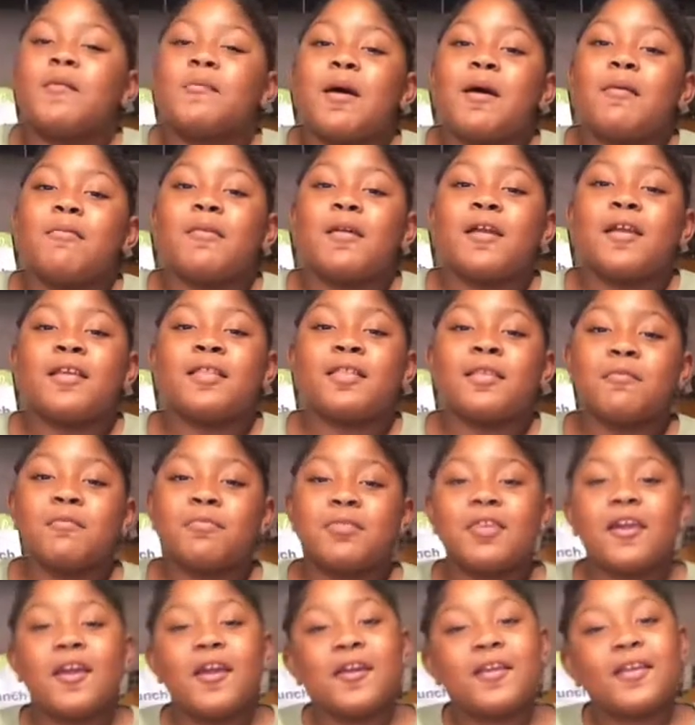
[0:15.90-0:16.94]
made some
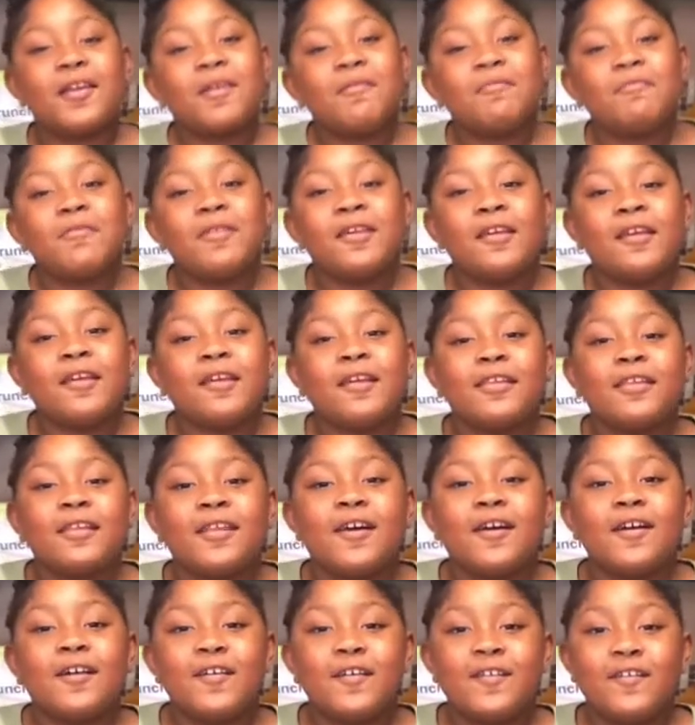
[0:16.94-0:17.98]
turkey
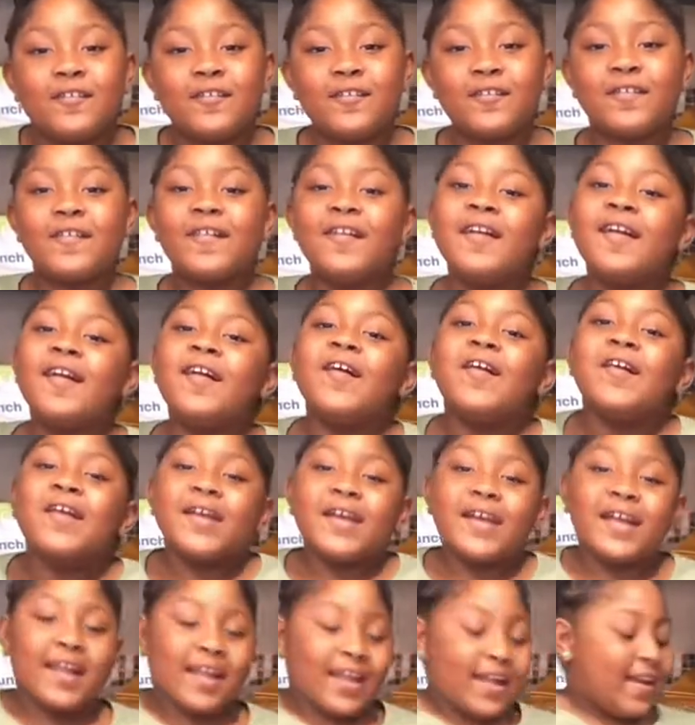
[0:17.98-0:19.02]
meatloaf,
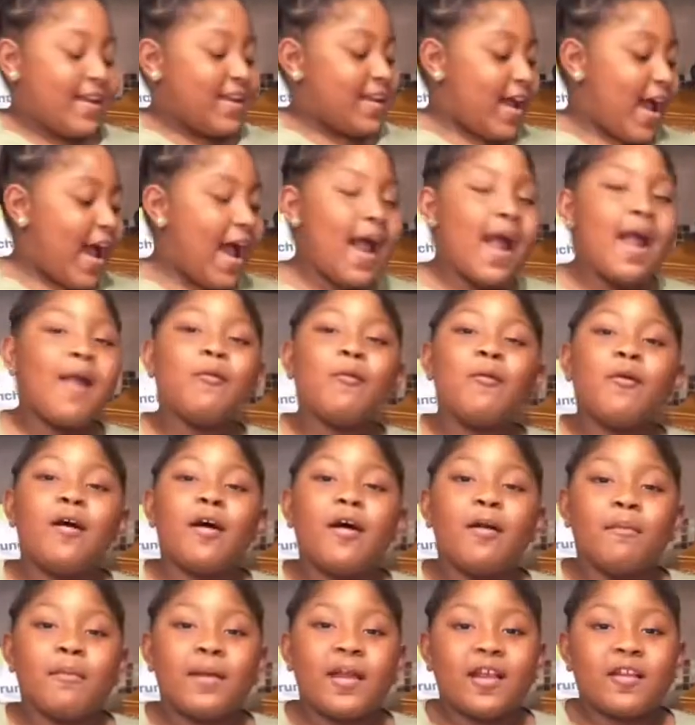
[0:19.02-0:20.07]
and I want
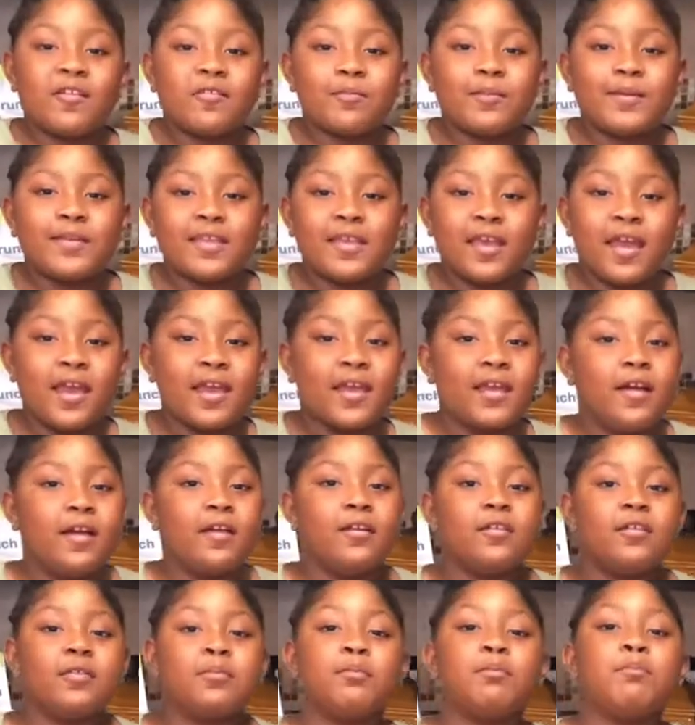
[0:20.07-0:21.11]
mashed potatoes,
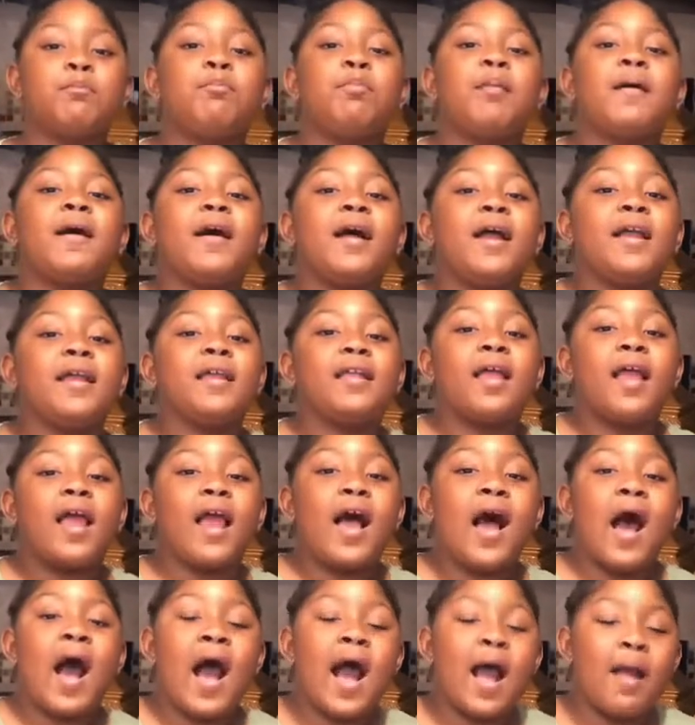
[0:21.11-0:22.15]
but
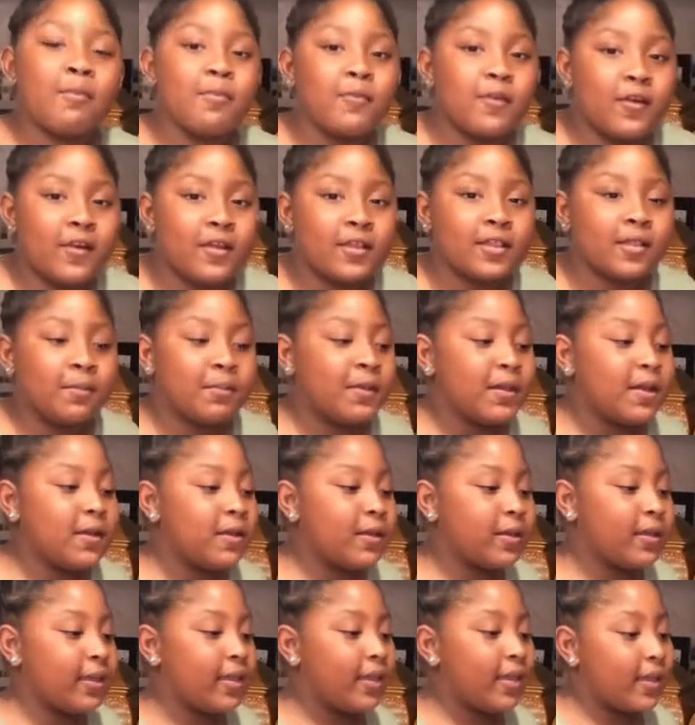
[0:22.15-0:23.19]
I'm going to be cooking them.